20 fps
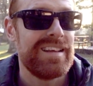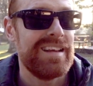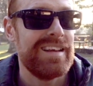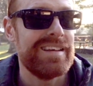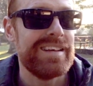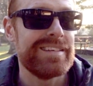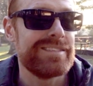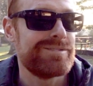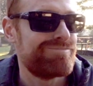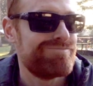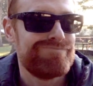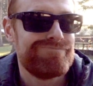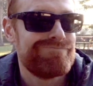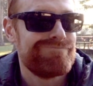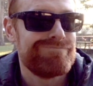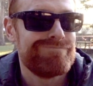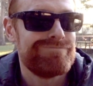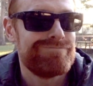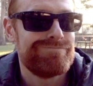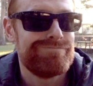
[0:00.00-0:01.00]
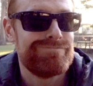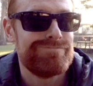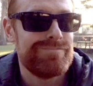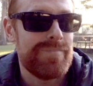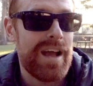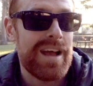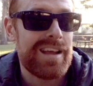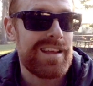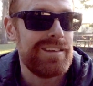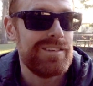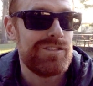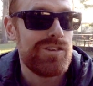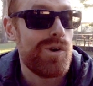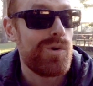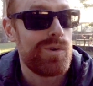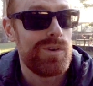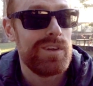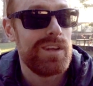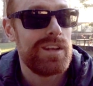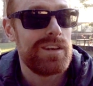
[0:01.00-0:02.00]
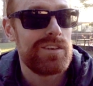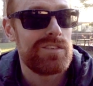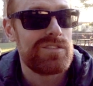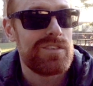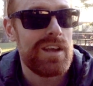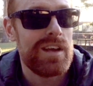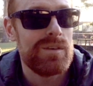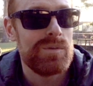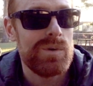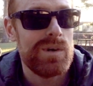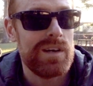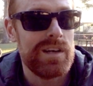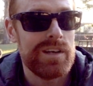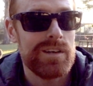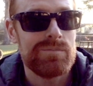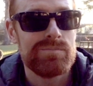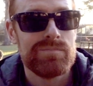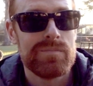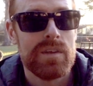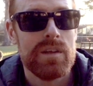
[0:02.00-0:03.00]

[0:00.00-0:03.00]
And I can totally understand why.